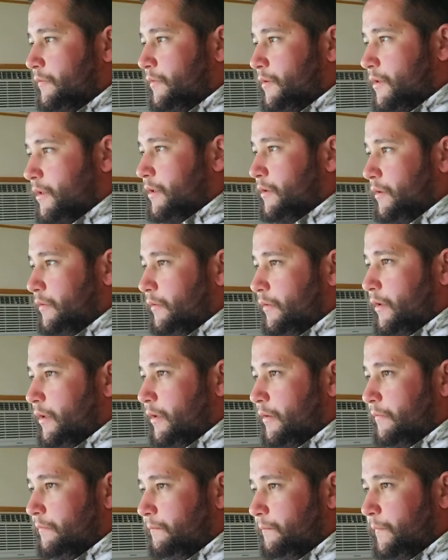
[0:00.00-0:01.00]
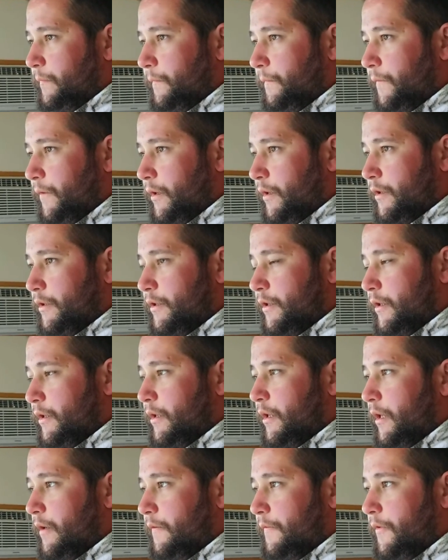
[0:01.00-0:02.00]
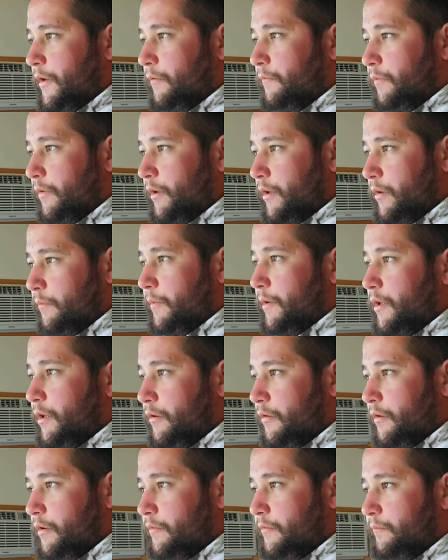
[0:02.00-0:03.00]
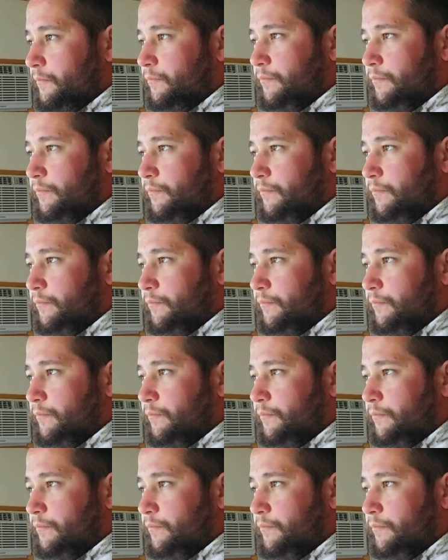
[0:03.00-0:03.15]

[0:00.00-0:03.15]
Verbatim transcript: to uh, fish, and I don't think we're going to be going.